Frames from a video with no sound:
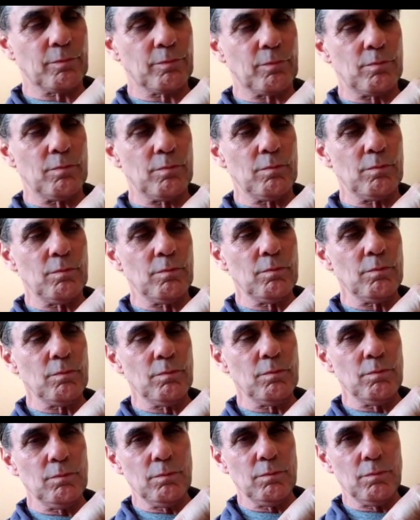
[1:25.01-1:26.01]
What
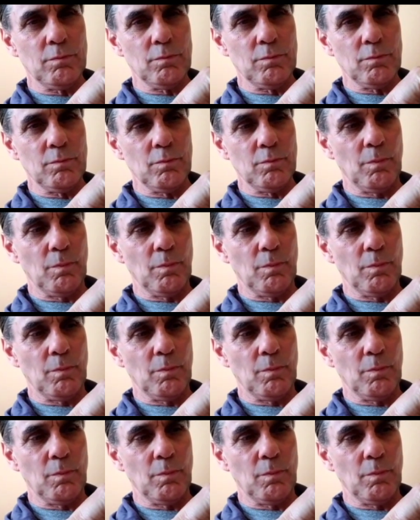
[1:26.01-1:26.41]
should they do?